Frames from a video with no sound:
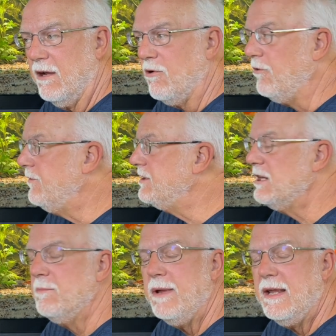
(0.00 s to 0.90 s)
Goldfish
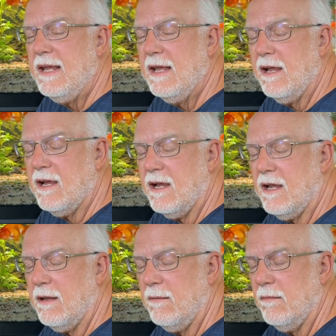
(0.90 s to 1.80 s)
can
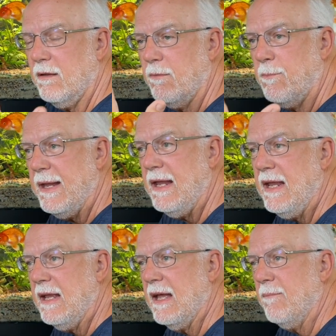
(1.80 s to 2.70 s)
be